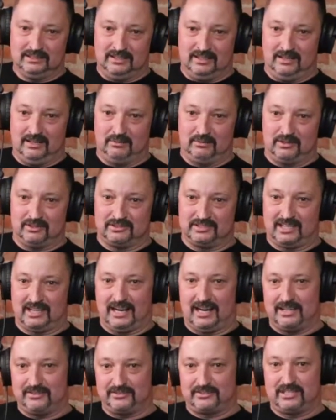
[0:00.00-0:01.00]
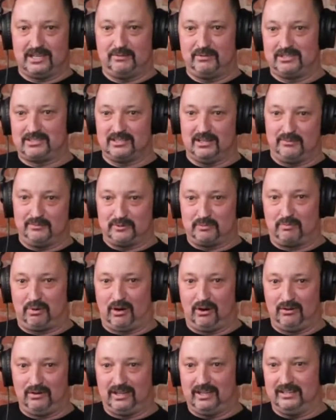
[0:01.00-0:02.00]
because the guys will tell me something's
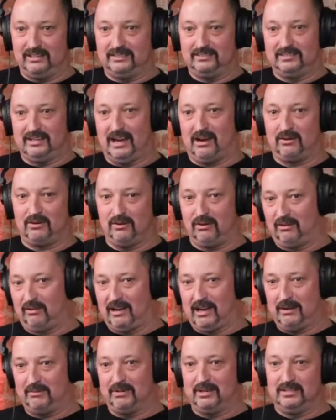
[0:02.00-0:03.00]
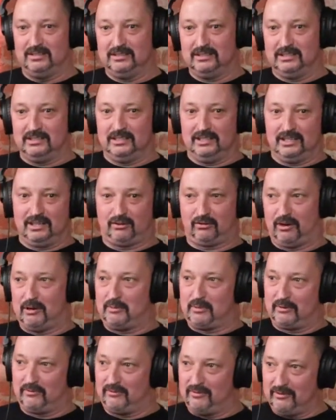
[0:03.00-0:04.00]
broke, and I'll go grab a
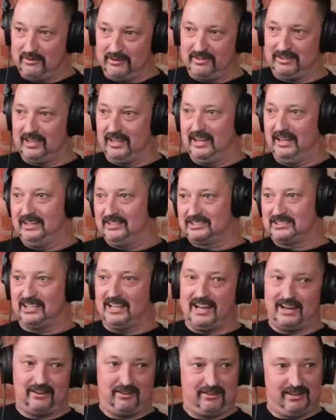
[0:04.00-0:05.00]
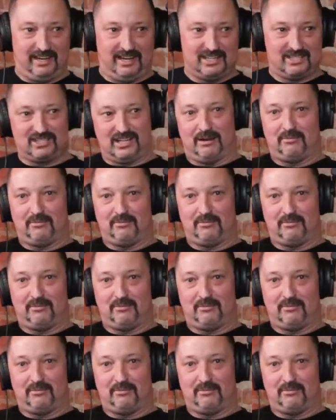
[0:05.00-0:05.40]
creeper from the thing and slide under the engine.